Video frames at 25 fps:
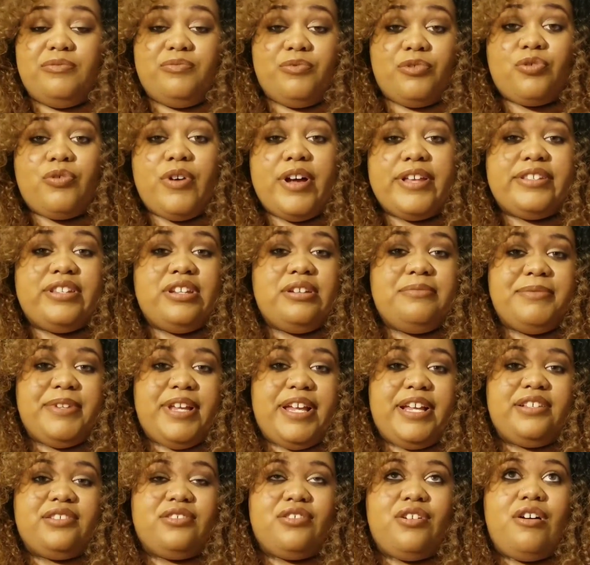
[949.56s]
requested them
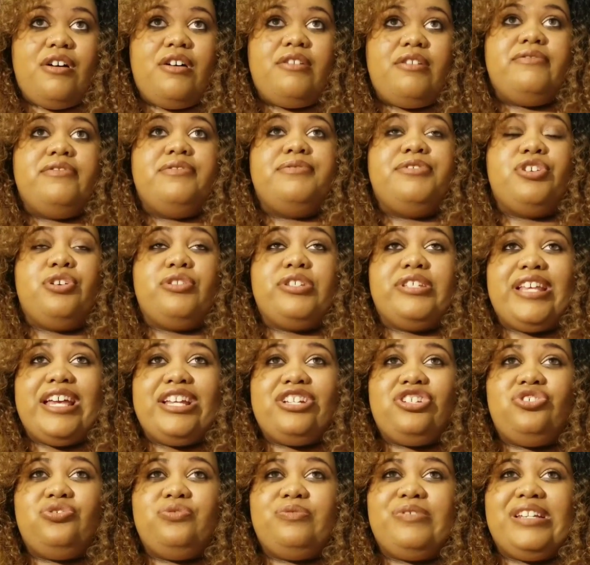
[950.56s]
days off. So
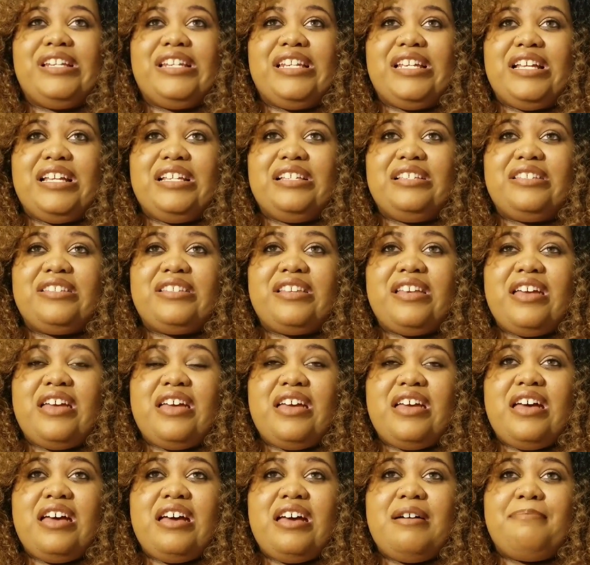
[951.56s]
set you at least
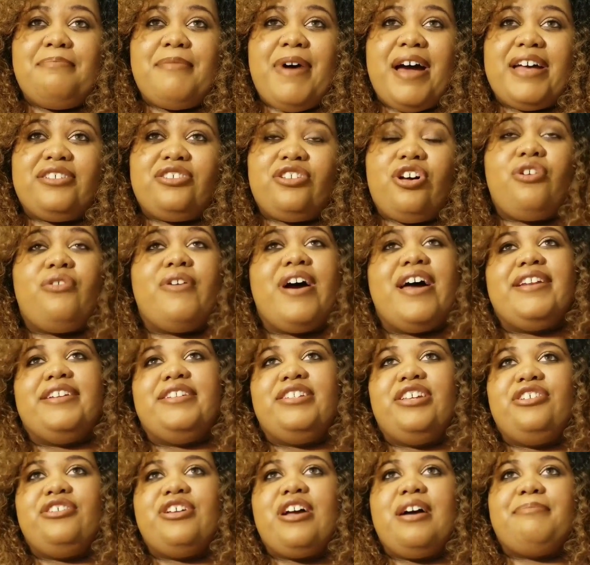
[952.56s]
I
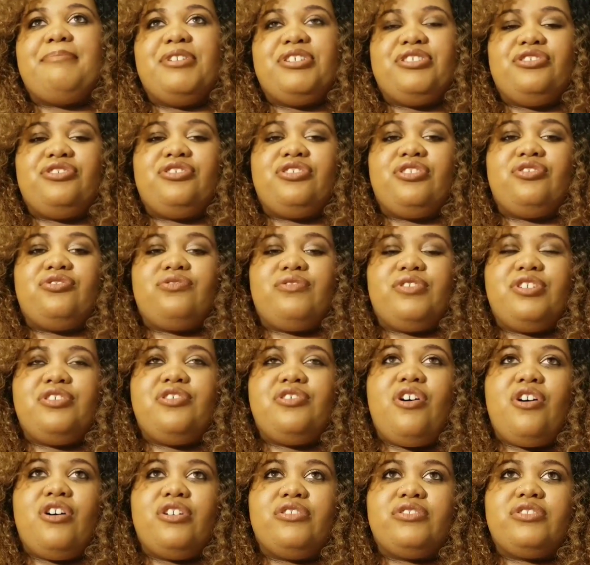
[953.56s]
didn't tell you how much the surgery
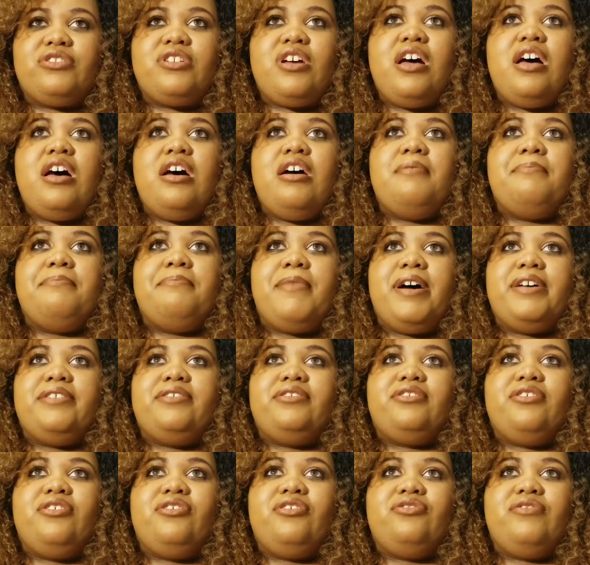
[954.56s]
cost. My
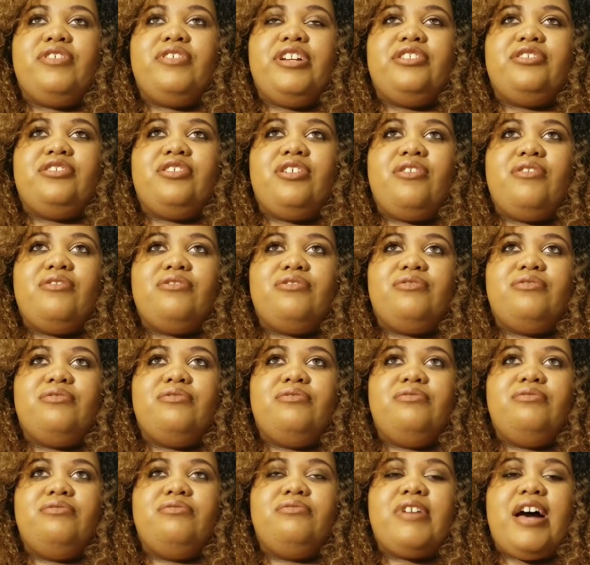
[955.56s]
surgery in
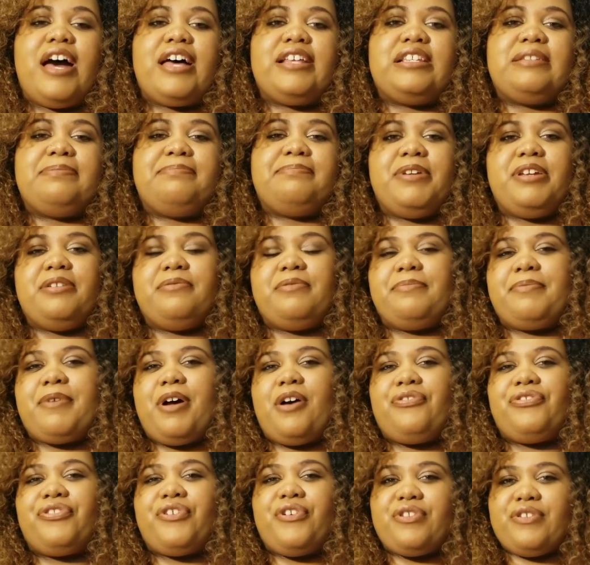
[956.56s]
total, I spent
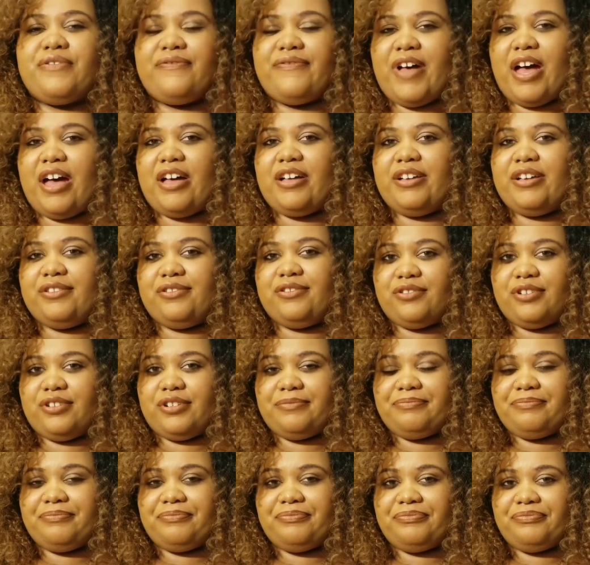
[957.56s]
about
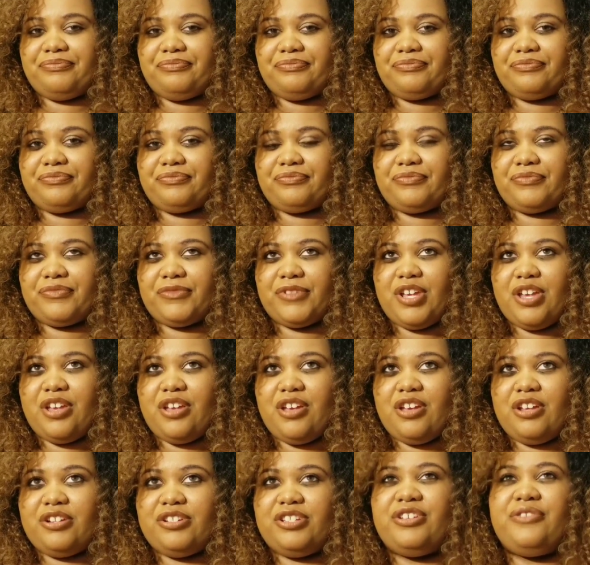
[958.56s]
$3,500
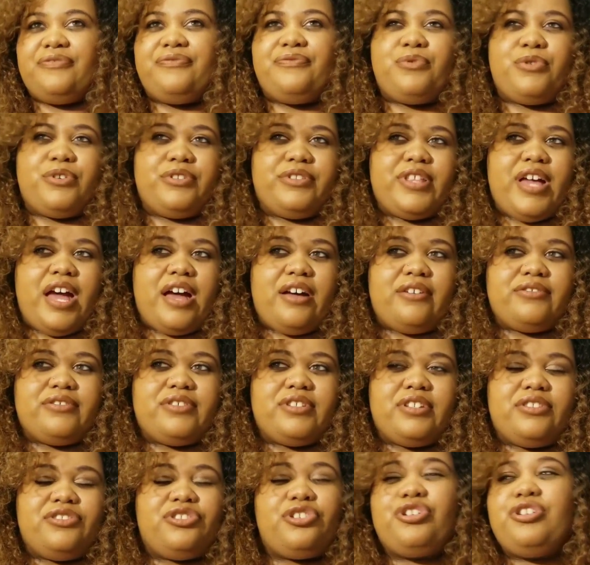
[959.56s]
to
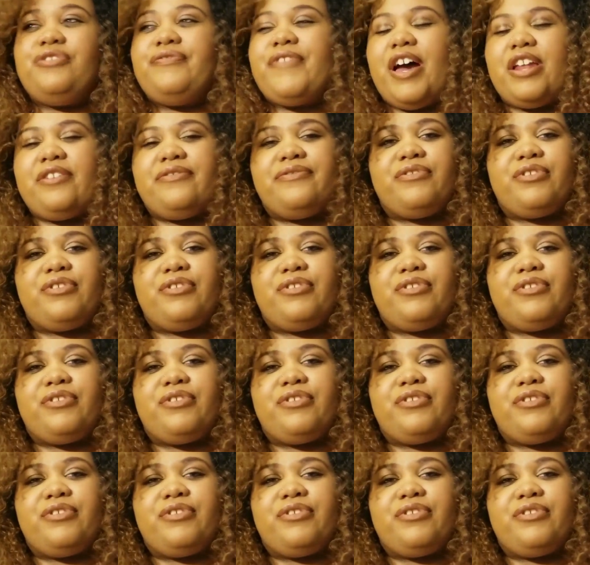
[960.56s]
$4,000, $3,500 to